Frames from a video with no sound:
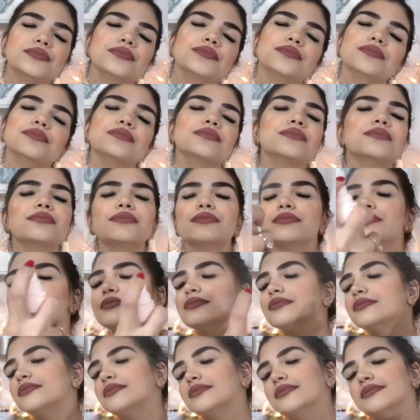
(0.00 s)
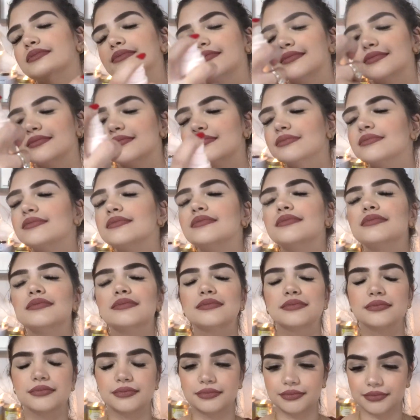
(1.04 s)

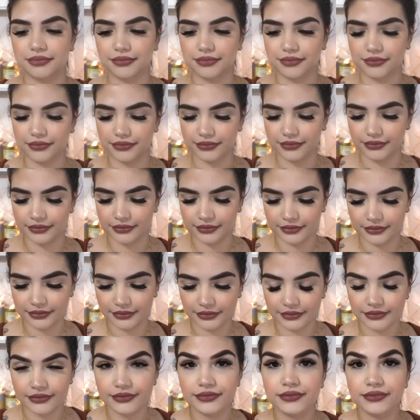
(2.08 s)
(no one is talking)